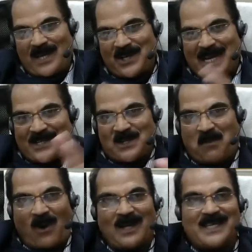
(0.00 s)
education
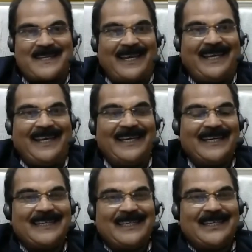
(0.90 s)
policy,
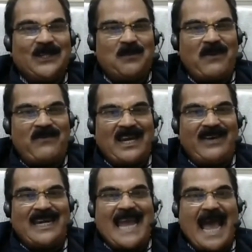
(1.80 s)
you'll be very,
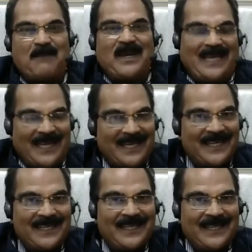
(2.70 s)
very happy
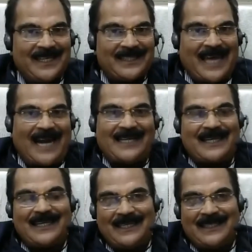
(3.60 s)
that
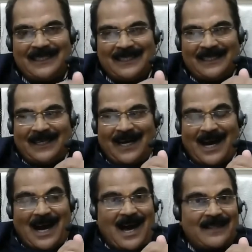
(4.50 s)

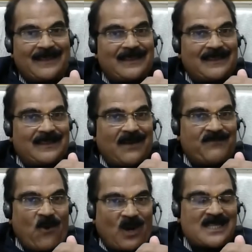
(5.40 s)
uh, the
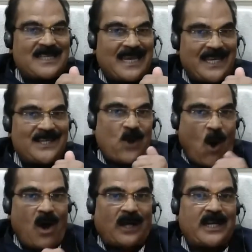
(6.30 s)
focus is
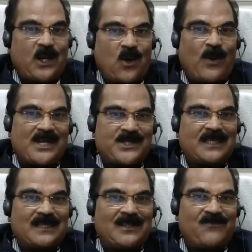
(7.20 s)
on innovation.
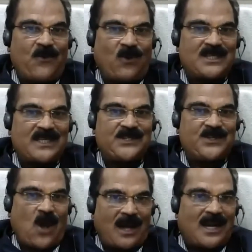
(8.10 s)
The focus
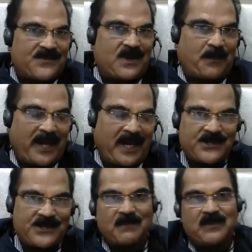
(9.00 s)
is on
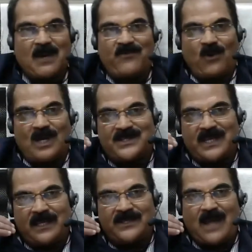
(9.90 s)
entrepreneurship. The focus
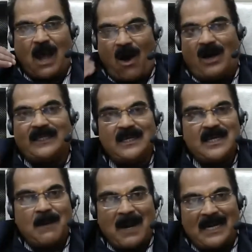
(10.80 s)
is on
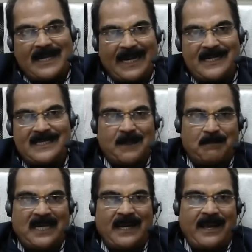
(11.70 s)

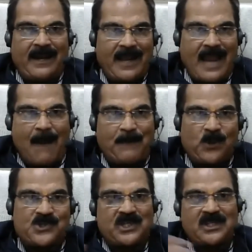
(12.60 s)
multidisciplinary
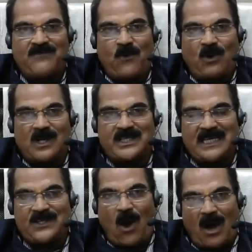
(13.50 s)
approach. The focus
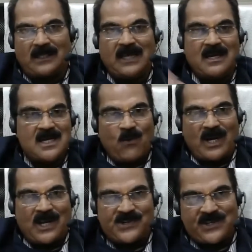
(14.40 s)
is on
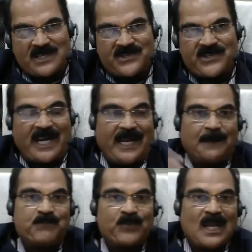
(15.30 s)
vocational
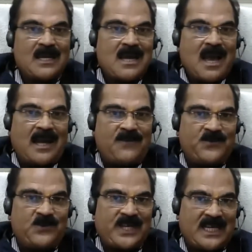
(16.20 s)
training. And if
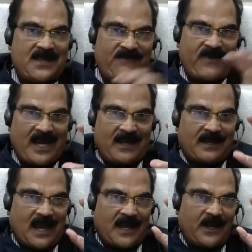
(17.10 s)
you see the,
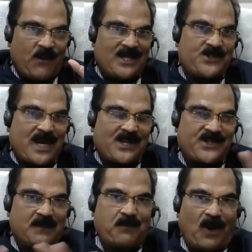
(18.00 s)
the new
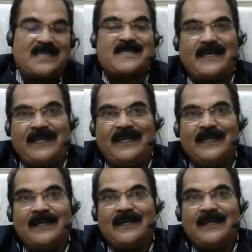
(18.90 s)
education policy,